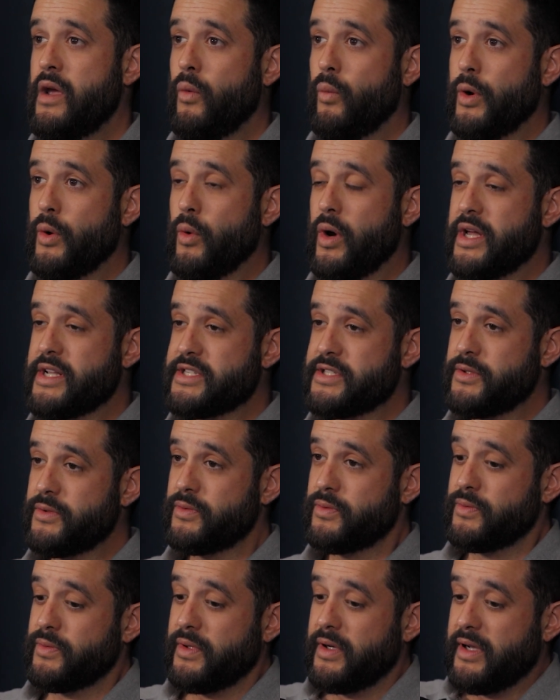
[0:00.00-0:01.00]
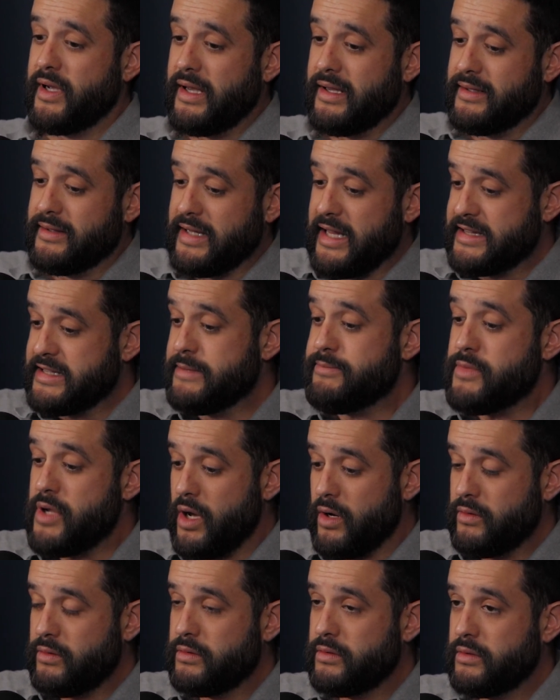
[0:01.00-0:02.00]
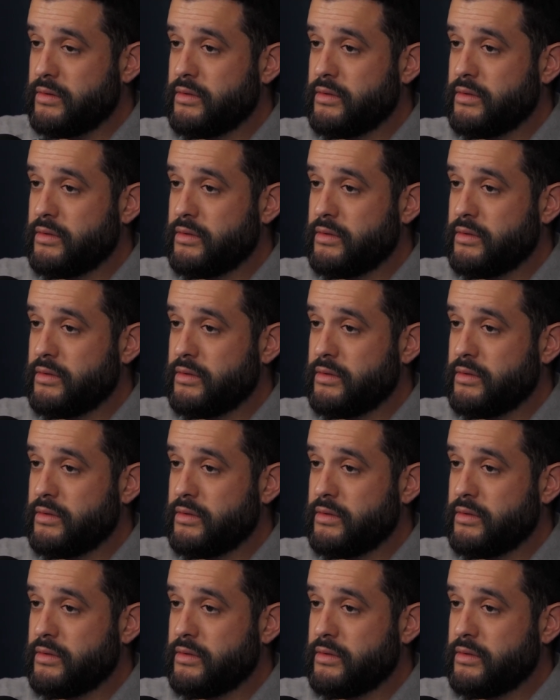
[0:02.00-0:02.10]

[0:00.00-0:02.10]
We want to let them know